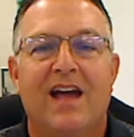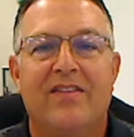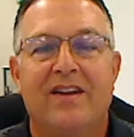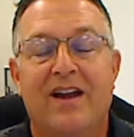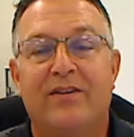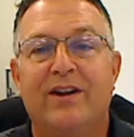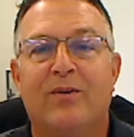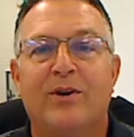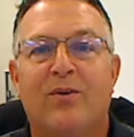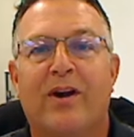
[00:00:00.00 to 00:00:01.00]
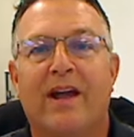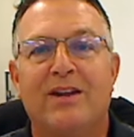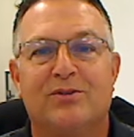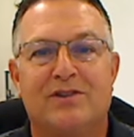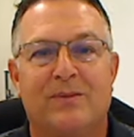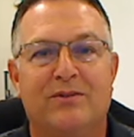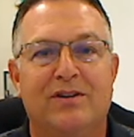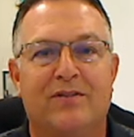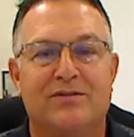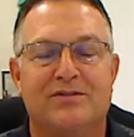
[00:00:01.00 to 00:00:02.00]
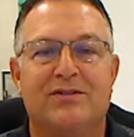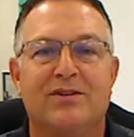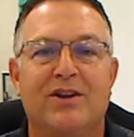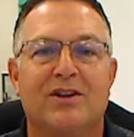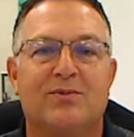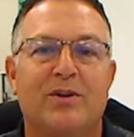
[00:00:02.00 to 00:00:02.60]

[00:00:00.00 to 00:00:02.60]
And then every year we do our annual trip to Universal Studios